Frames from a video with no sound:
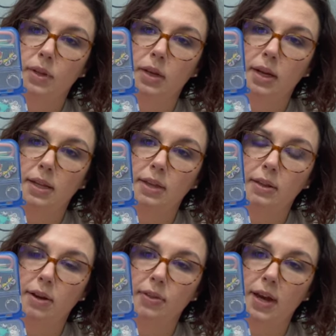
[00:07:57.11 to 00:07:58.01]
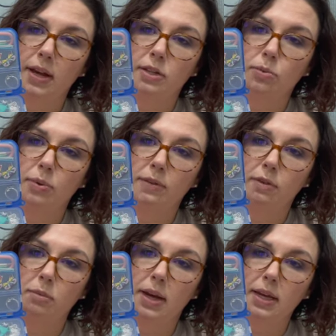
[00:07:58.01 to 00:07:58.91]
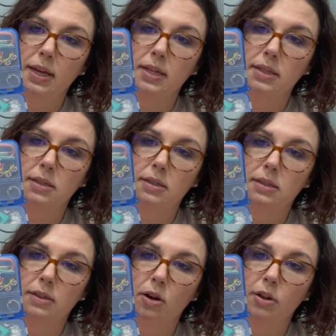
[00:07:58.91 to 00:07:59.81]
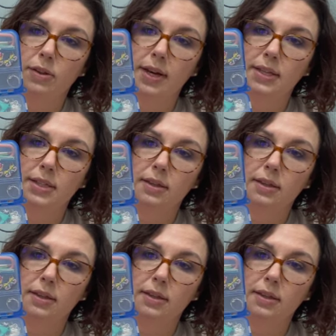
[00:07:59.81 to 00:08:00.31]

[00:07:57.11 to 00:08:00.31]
anything like that to weave in my ends. All of that's in